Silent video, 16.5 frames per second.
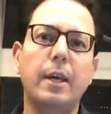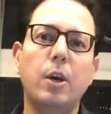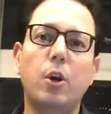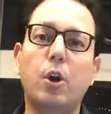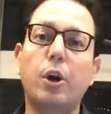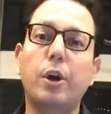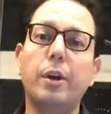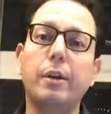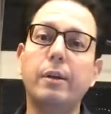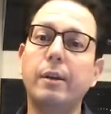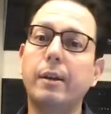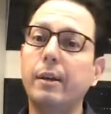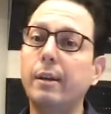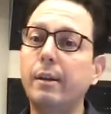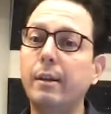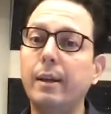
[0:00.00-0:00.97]
or
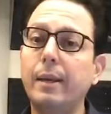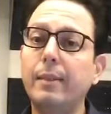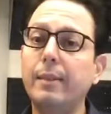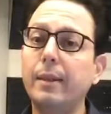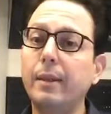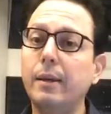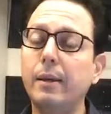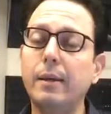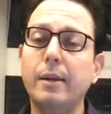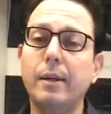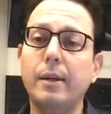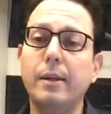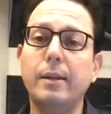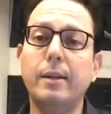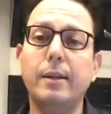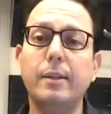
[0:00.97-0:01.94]
in the
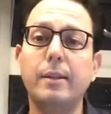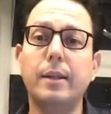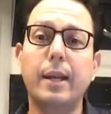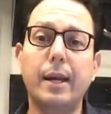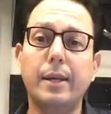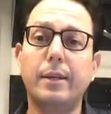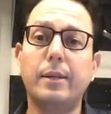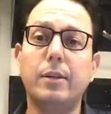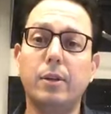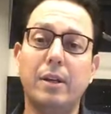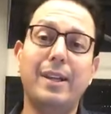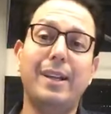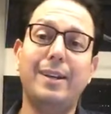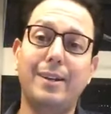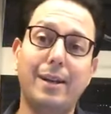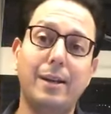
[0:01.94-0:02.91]
in the night,
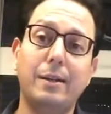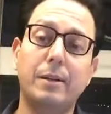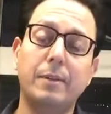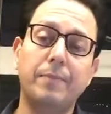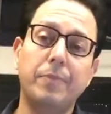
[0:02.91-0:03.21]
late night,